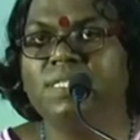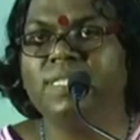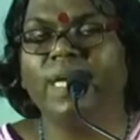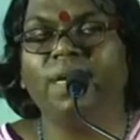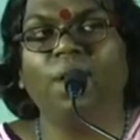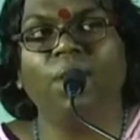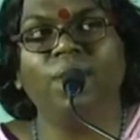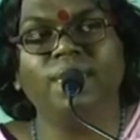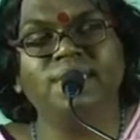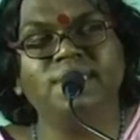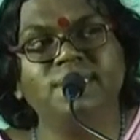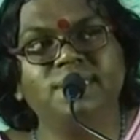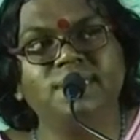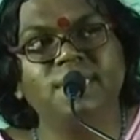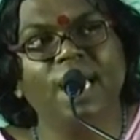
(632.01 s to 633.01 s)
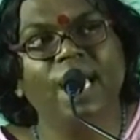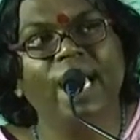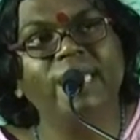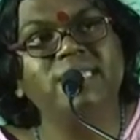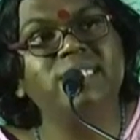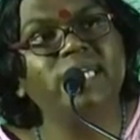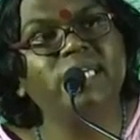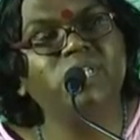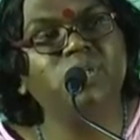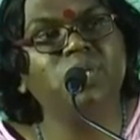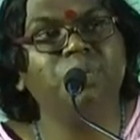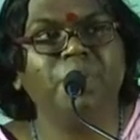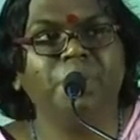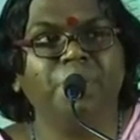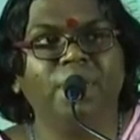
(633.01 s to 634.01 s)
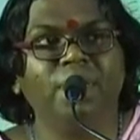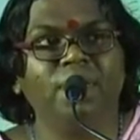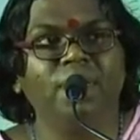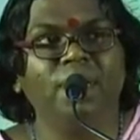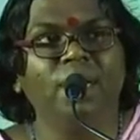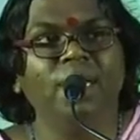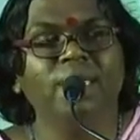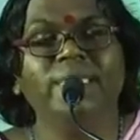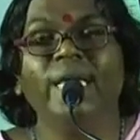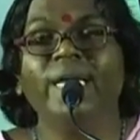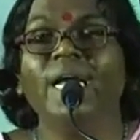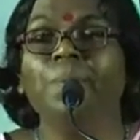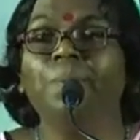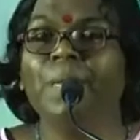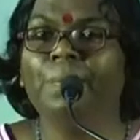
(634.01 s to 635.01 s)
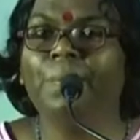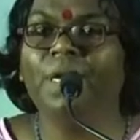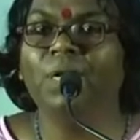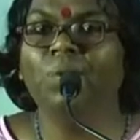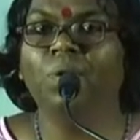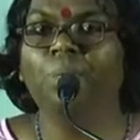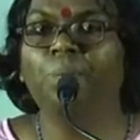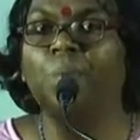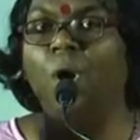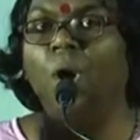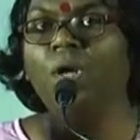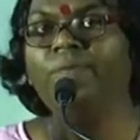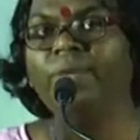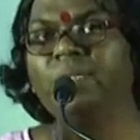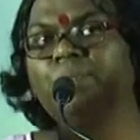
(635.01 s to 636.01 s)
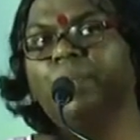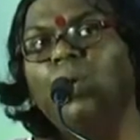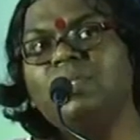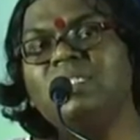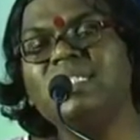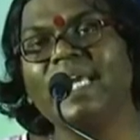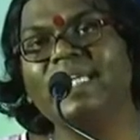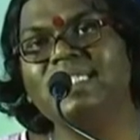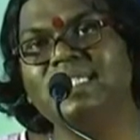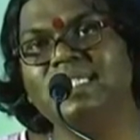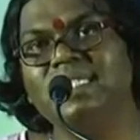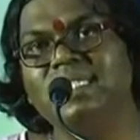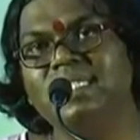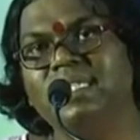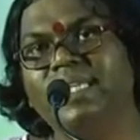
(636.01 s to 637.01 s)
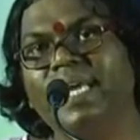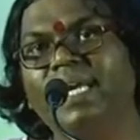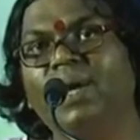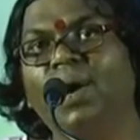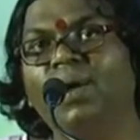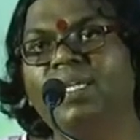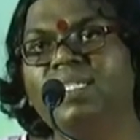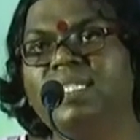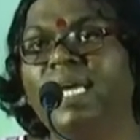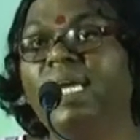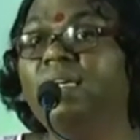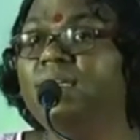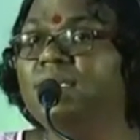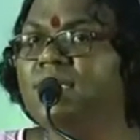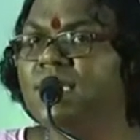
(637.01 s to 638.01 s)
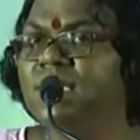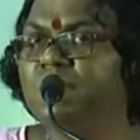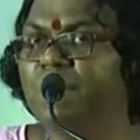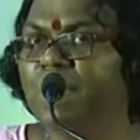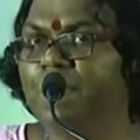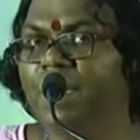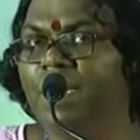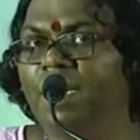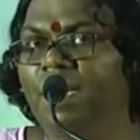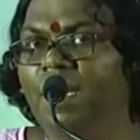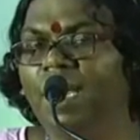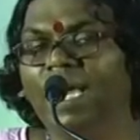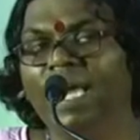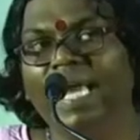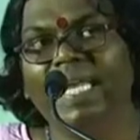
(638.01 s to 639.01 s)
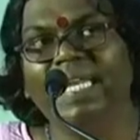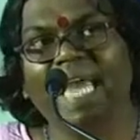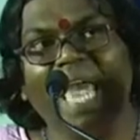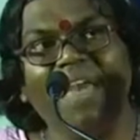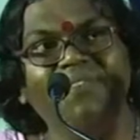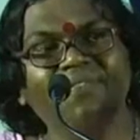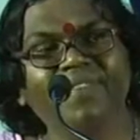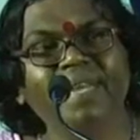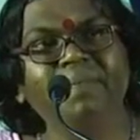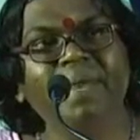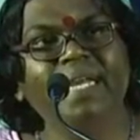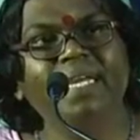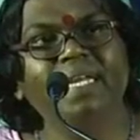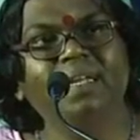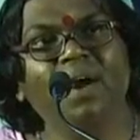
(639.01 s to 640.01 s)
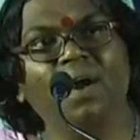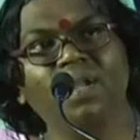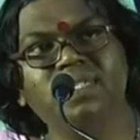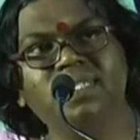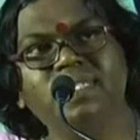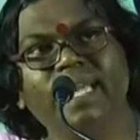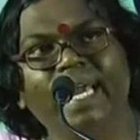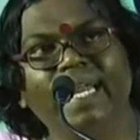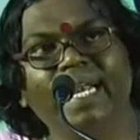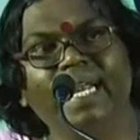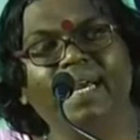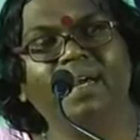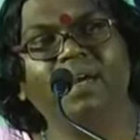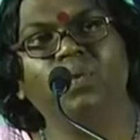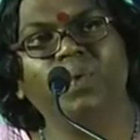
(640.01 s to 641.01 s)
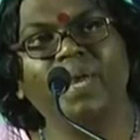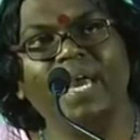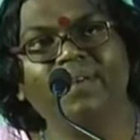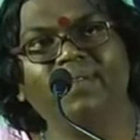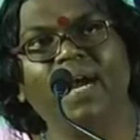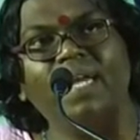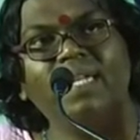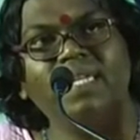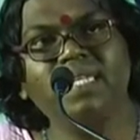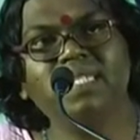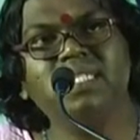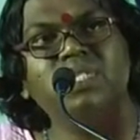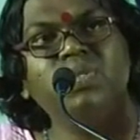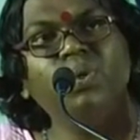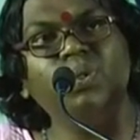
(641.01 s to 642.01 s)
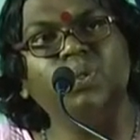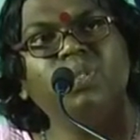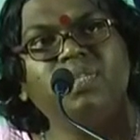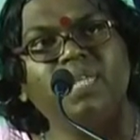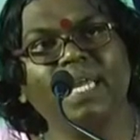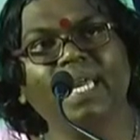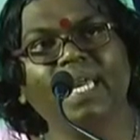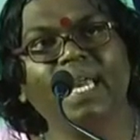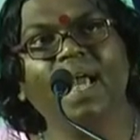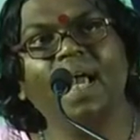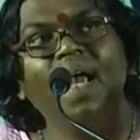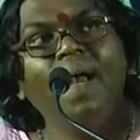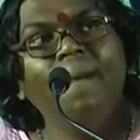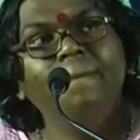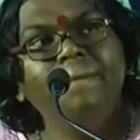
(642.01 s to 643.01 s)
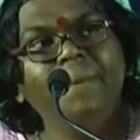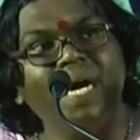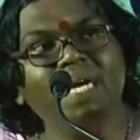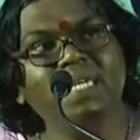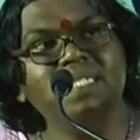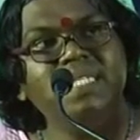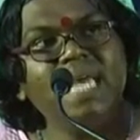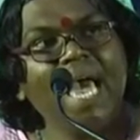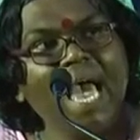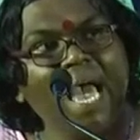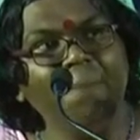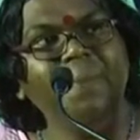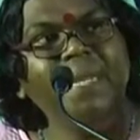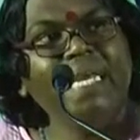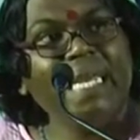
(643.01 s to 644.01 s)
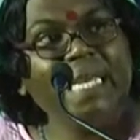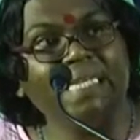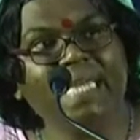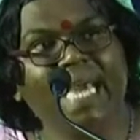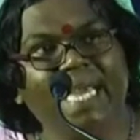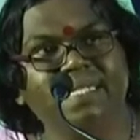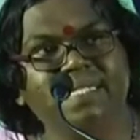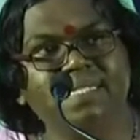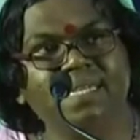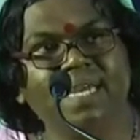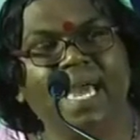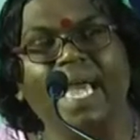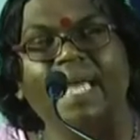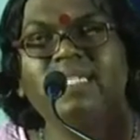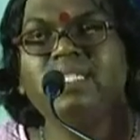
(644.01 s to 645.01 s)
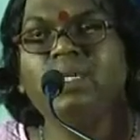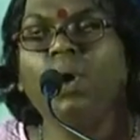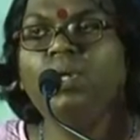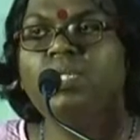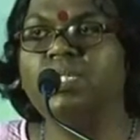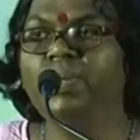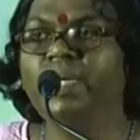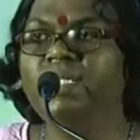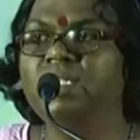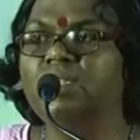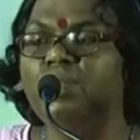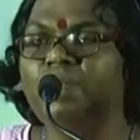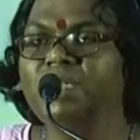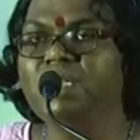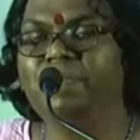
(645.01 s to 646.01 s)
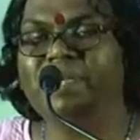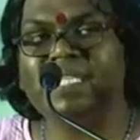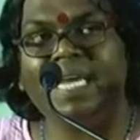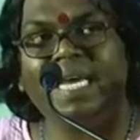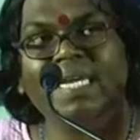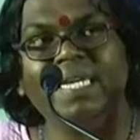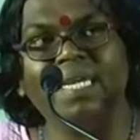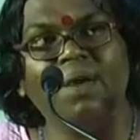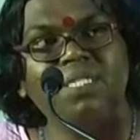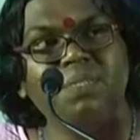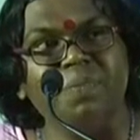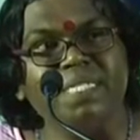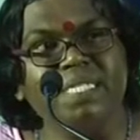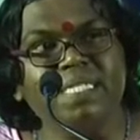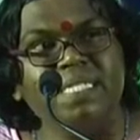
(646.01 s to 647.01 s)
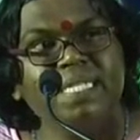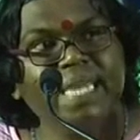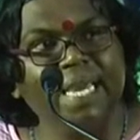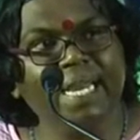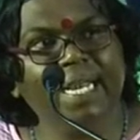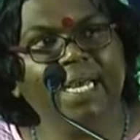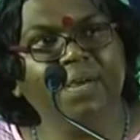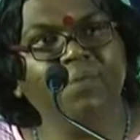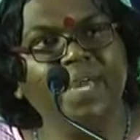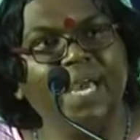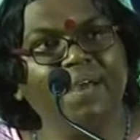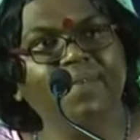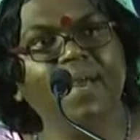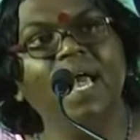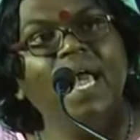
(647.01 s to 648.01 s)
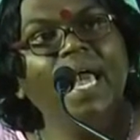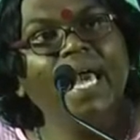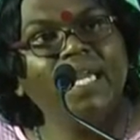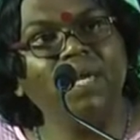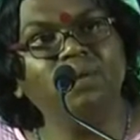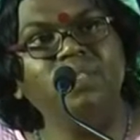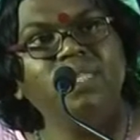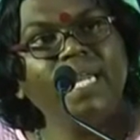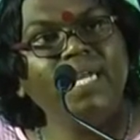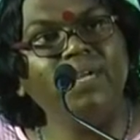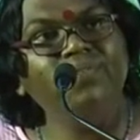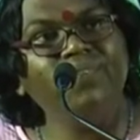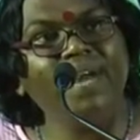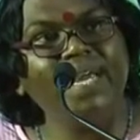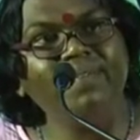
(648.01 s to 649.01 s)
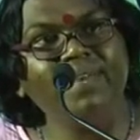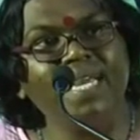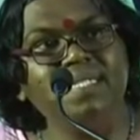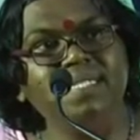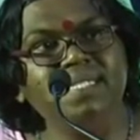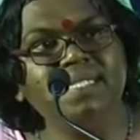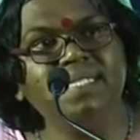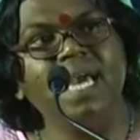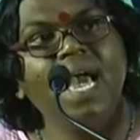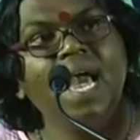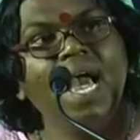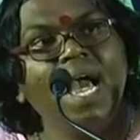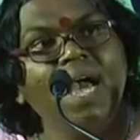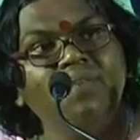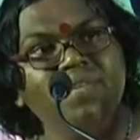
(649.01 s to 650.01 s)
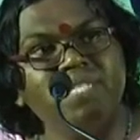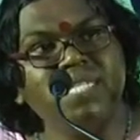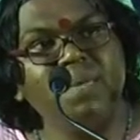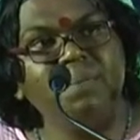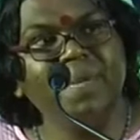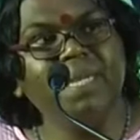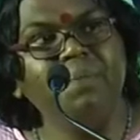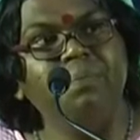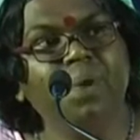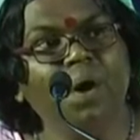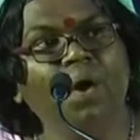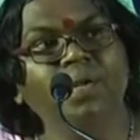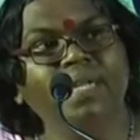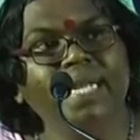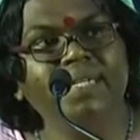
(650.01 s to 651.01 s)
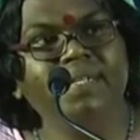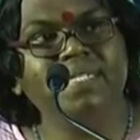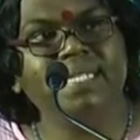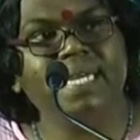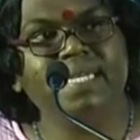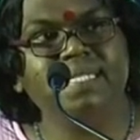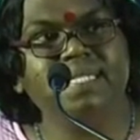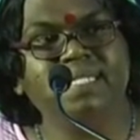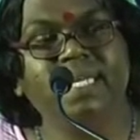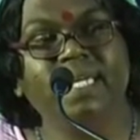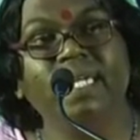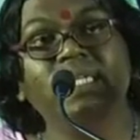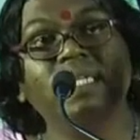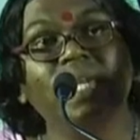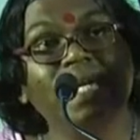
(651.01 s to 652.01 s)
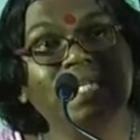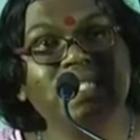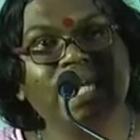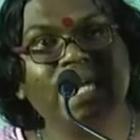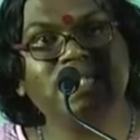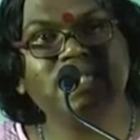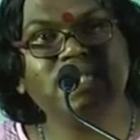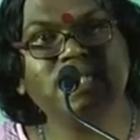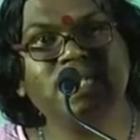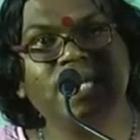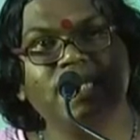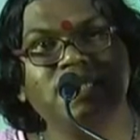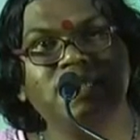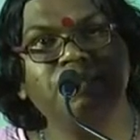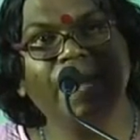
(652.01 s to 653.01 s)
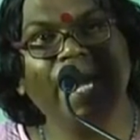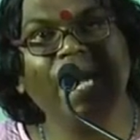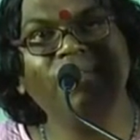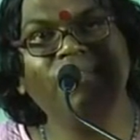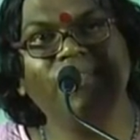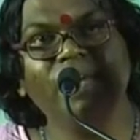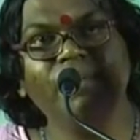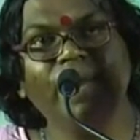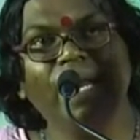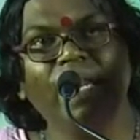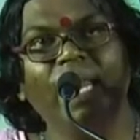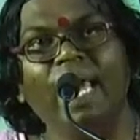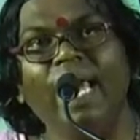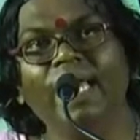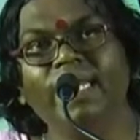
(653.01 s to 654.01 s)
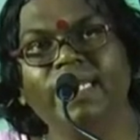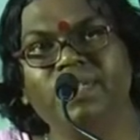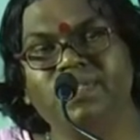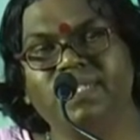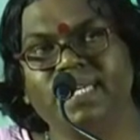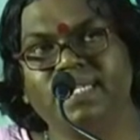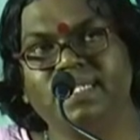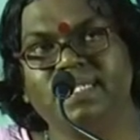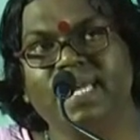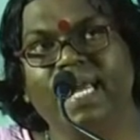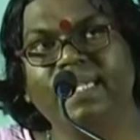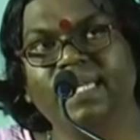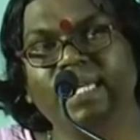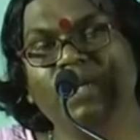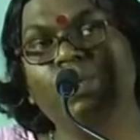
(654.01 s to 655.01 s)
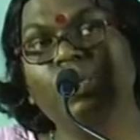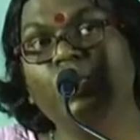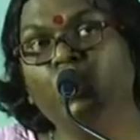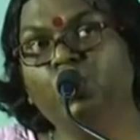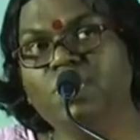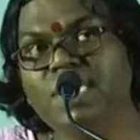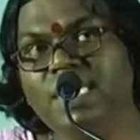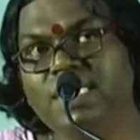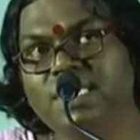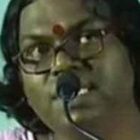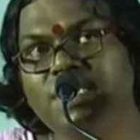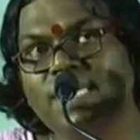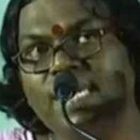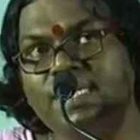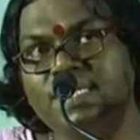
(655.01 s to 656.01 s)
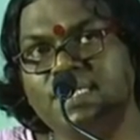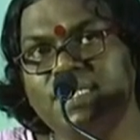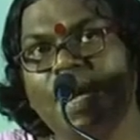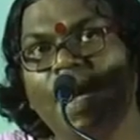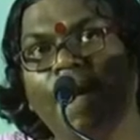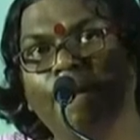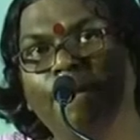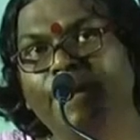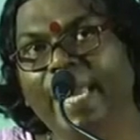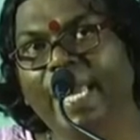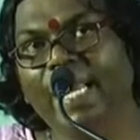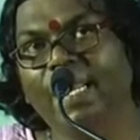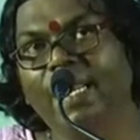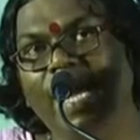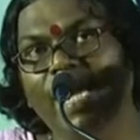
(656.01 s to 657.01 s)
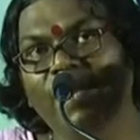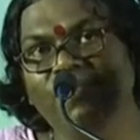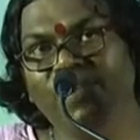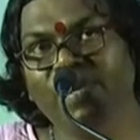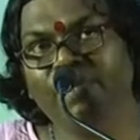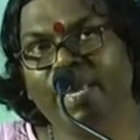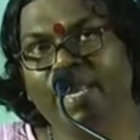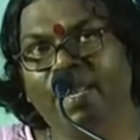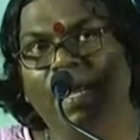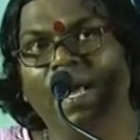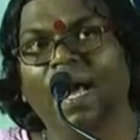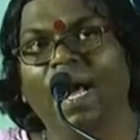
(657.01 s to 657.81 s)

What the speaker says: They are called as asexual people. There are people who are born with both sexes. They are called as intersex people. In every medical college in Kerala, we have at least 2 to 3 births happening like that. And also in the super specialty hospitals in Kerala, we have around 3 to 5 cases which have been born intersex. There are 3 sexes, that is male, female, and intersex. And there are only 2 genders, that is male and female.